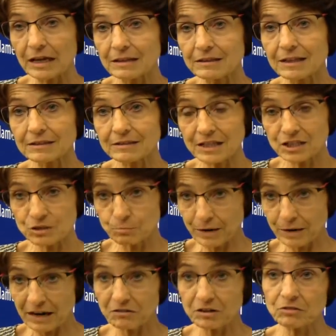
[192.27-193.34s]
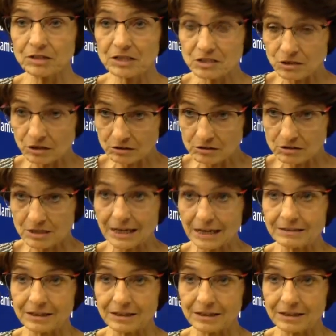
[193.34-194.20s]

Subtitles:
that is bearing results and